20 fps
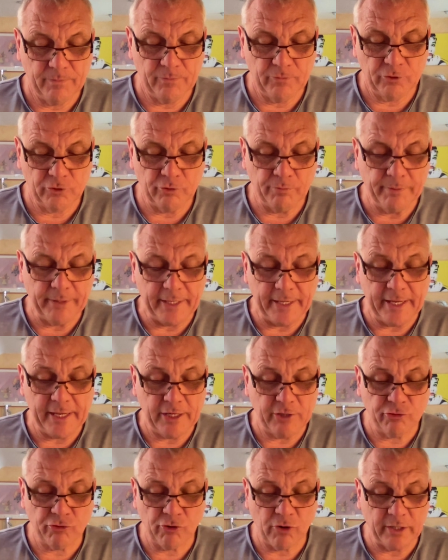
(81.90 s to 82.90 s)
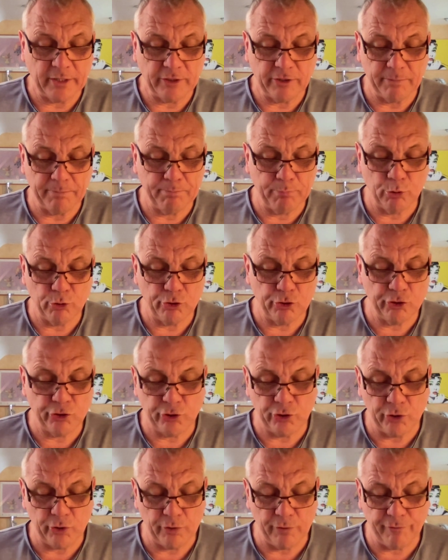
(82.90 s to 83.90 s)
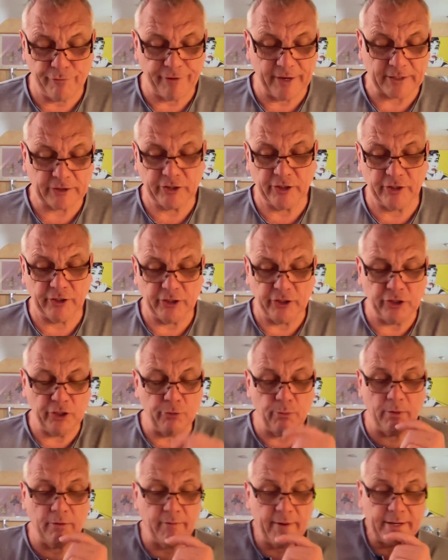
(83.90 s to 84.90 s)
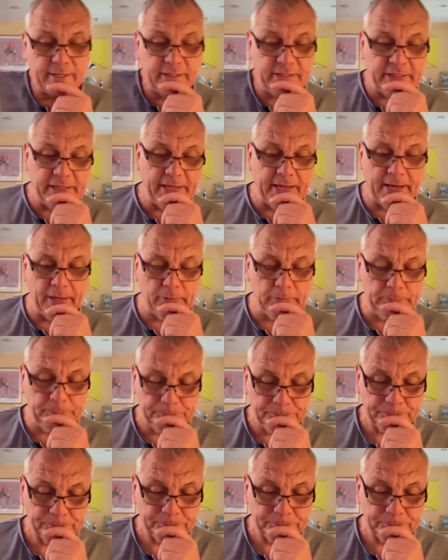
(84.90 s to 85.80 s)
somebody here tried to push you faster than you were ready to go.